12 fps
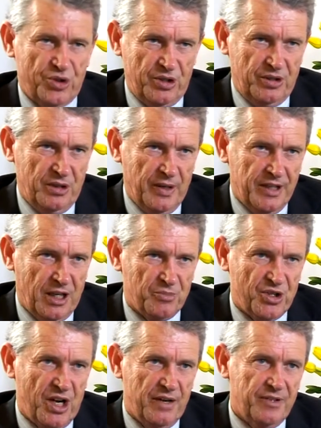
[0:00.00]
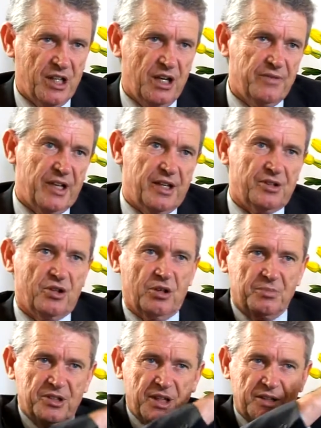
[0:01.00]
you end up saving over that time,
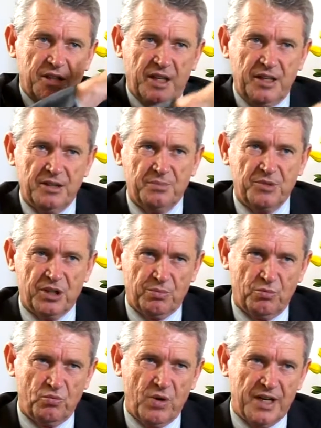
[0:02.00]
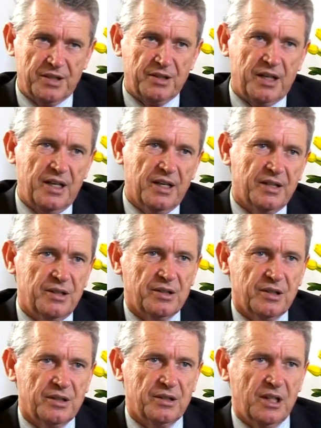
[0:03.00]
because that's how you just run it down
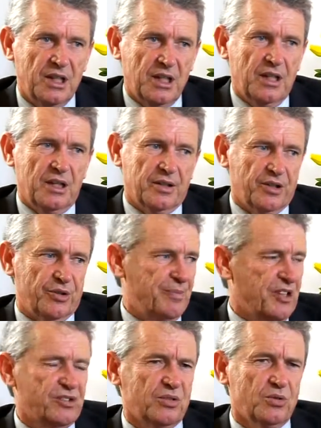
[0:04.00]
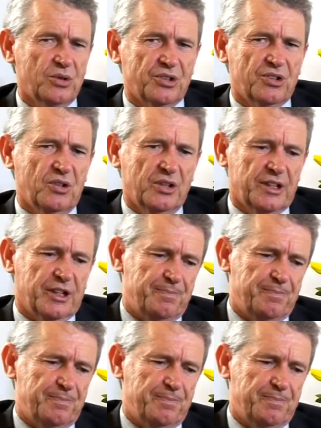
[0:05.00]
into the... It's like a